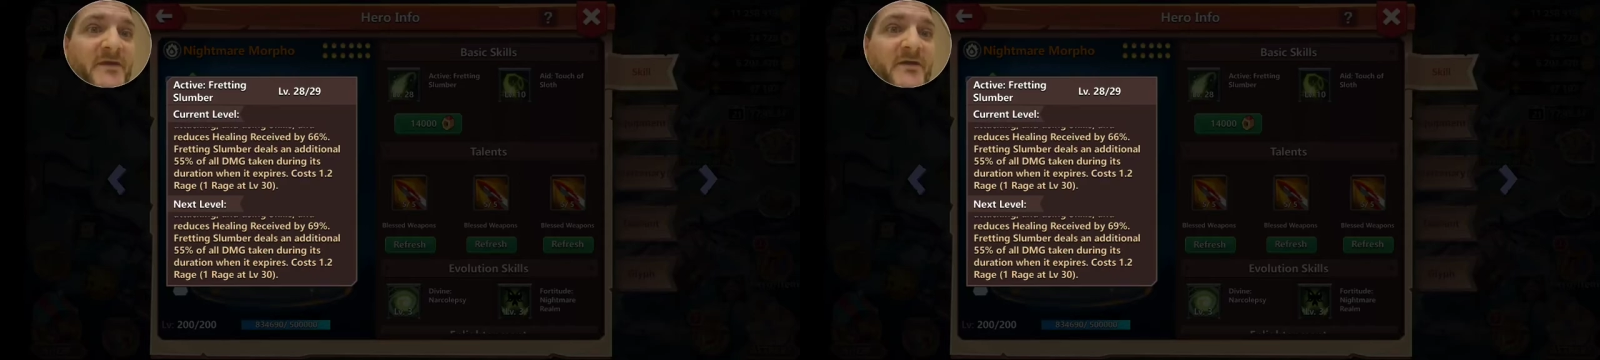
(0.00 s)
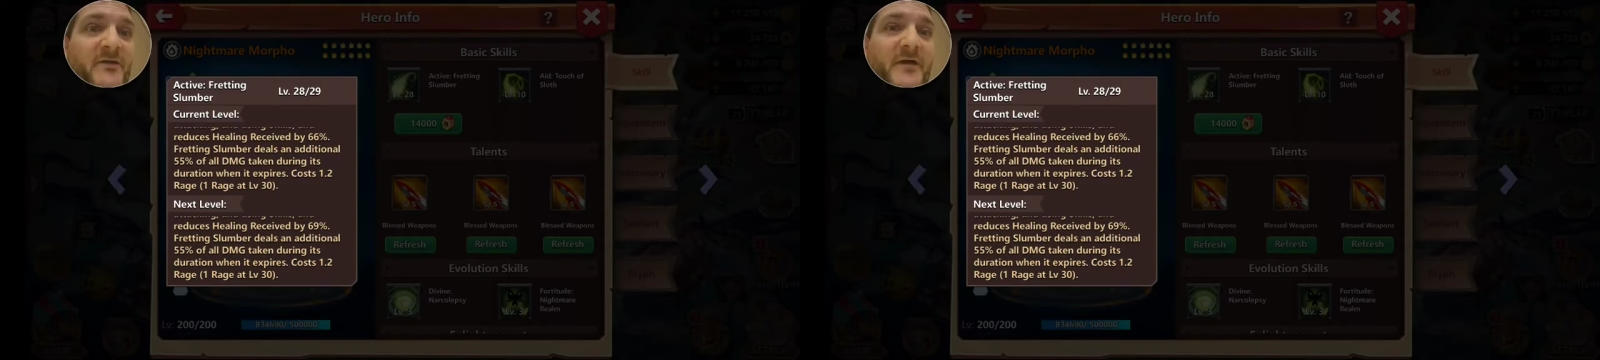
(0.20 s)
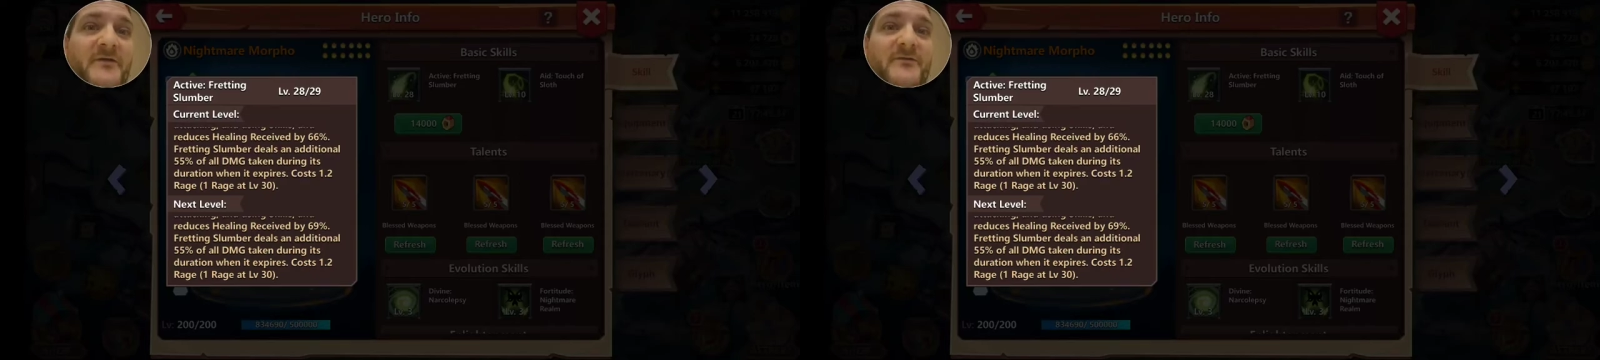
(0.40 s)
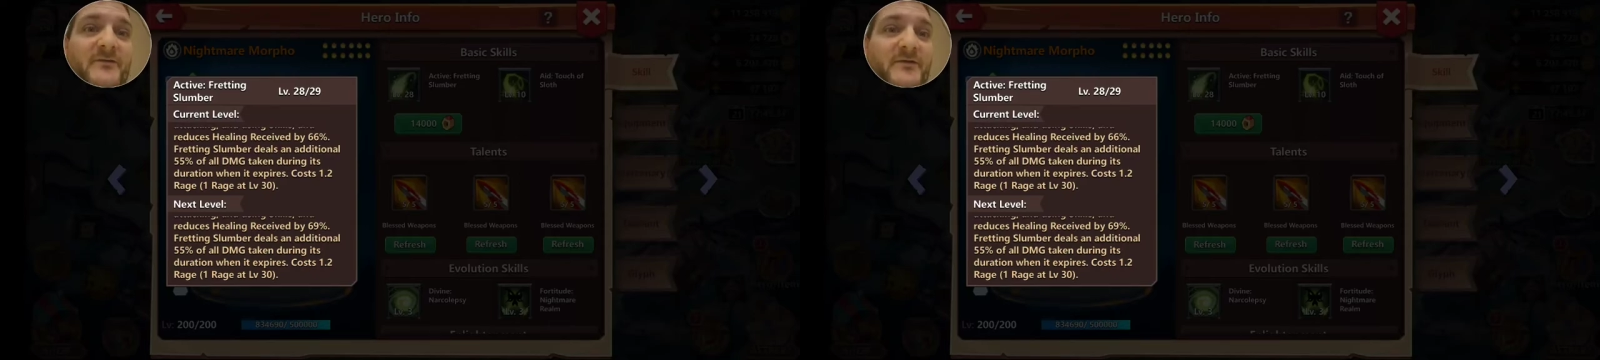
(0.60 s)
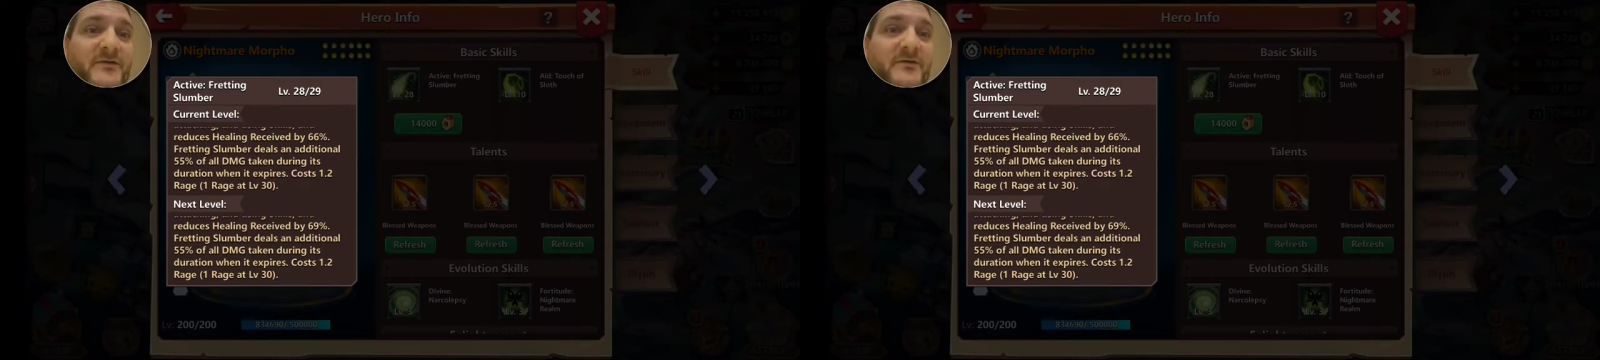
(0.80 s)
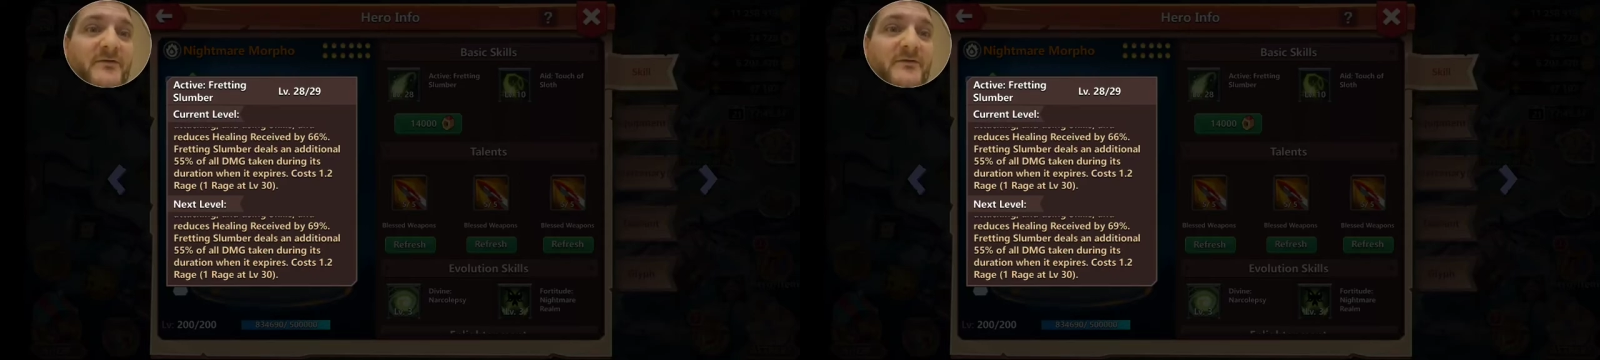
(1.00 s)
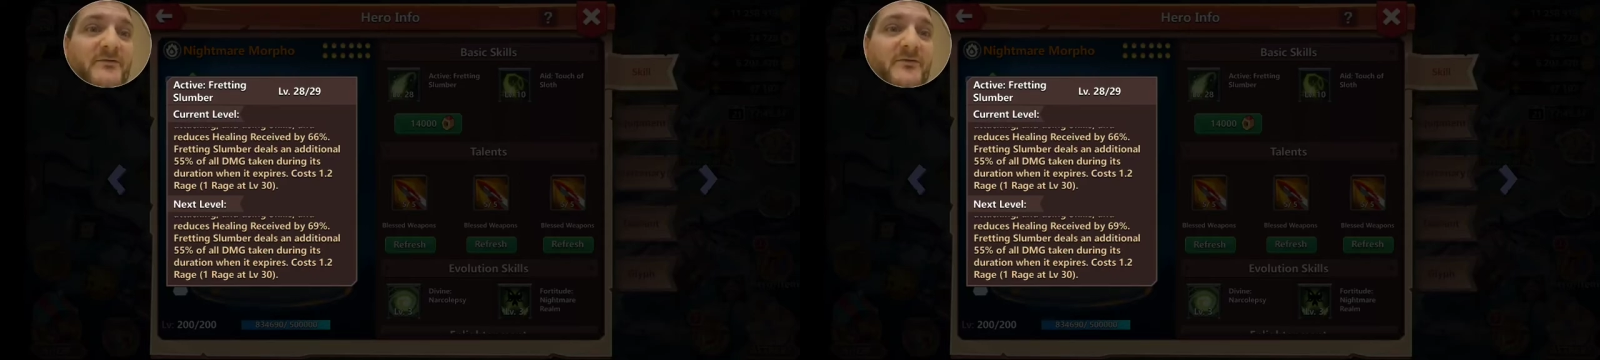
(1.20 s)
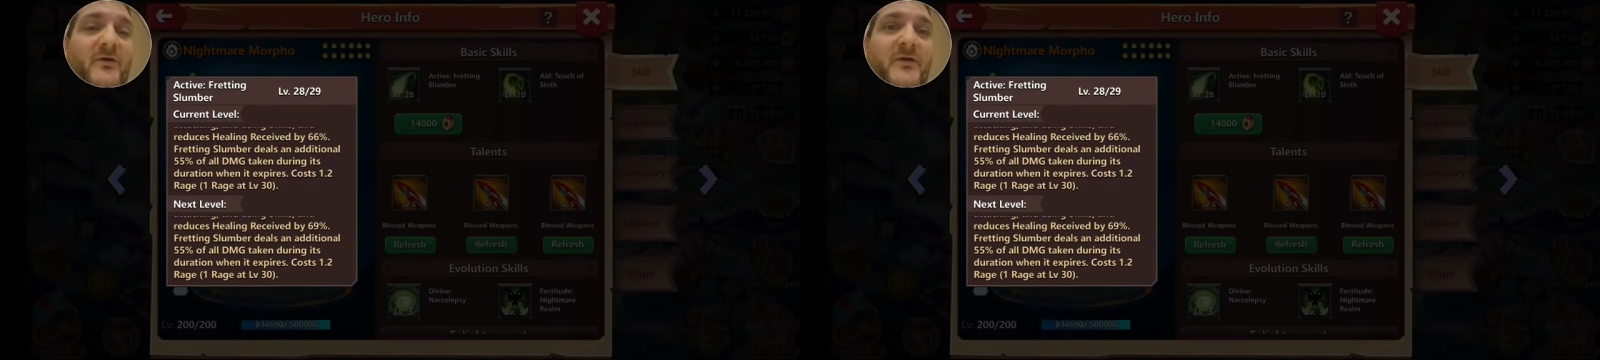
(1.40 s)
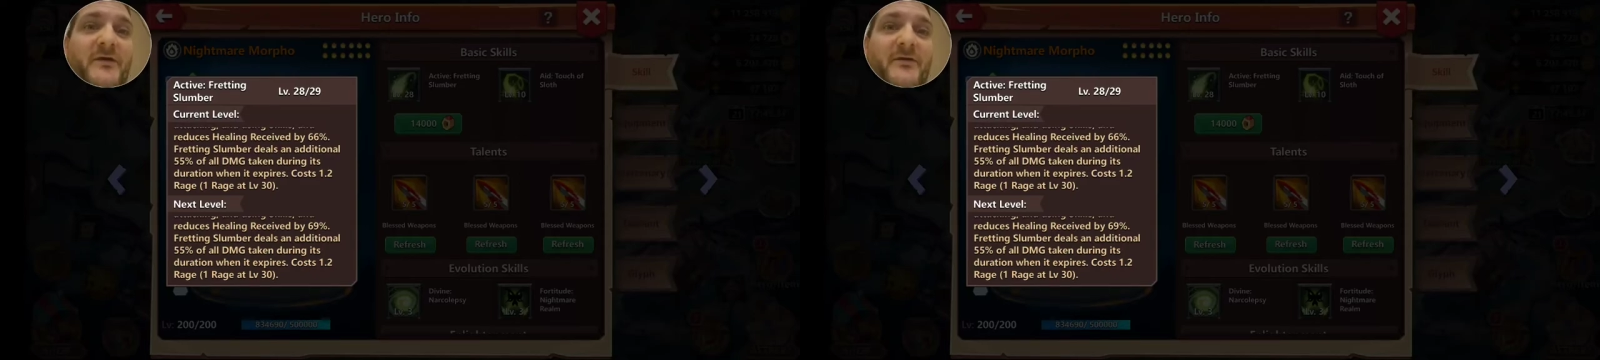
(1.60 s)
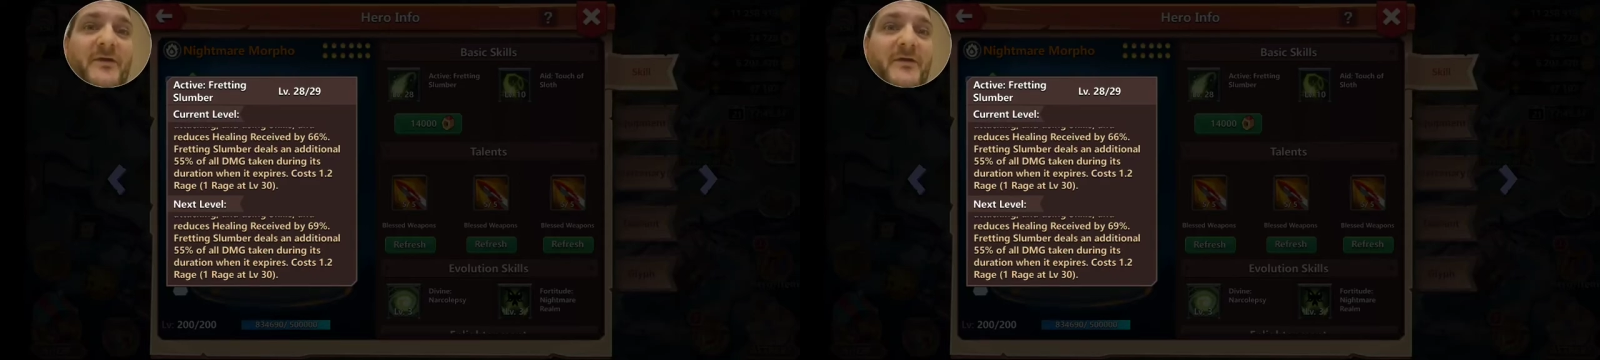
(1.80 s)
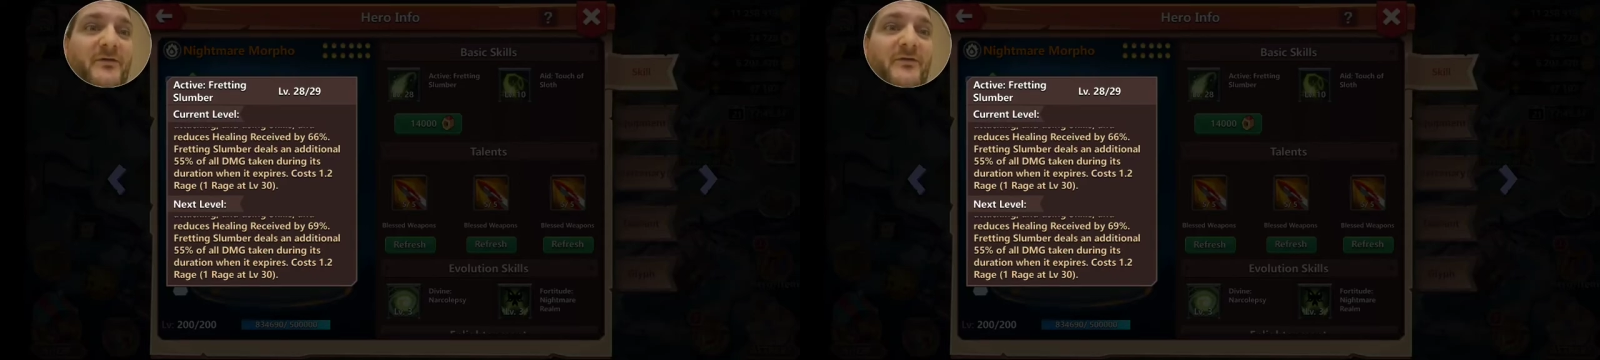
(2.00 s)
he'll actually target like